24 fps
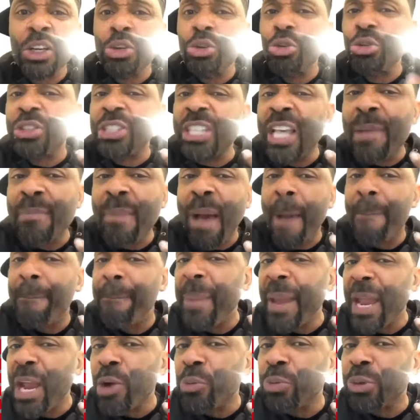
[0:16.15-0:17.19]
You said my
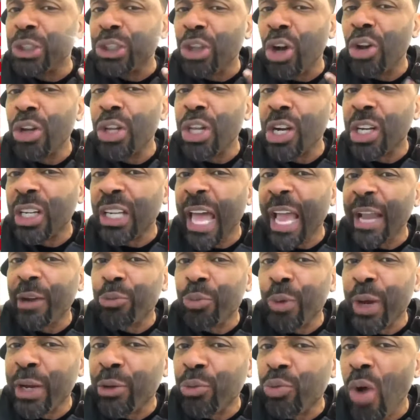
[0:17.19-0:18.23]
beard was going to look
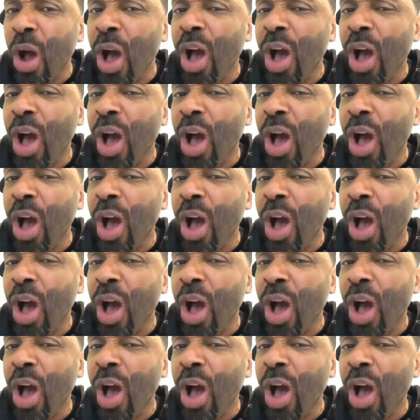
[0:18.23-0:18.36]
like Rick